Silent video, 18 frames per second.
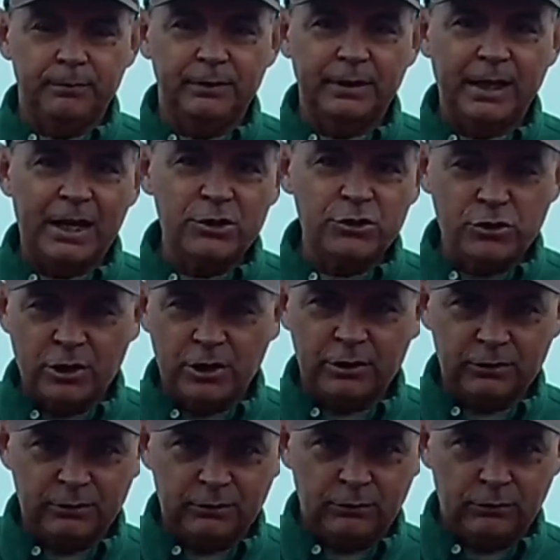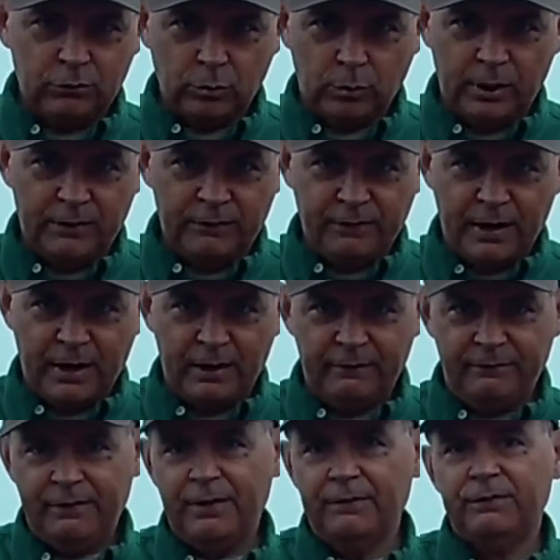not just 25,
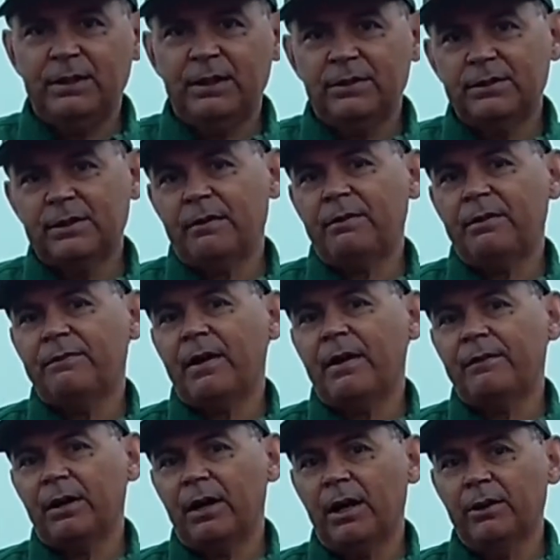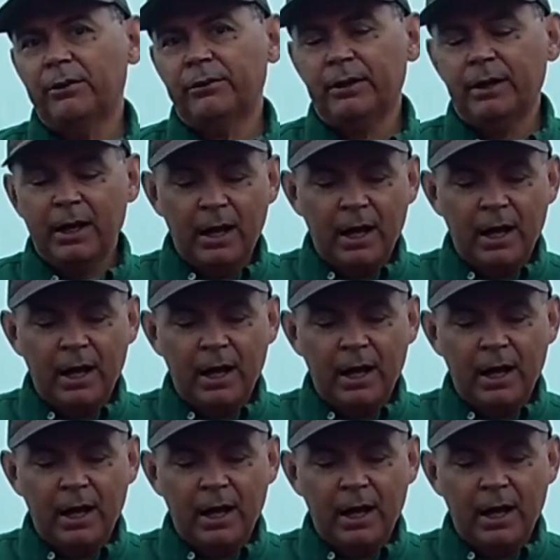50, 75, and 100.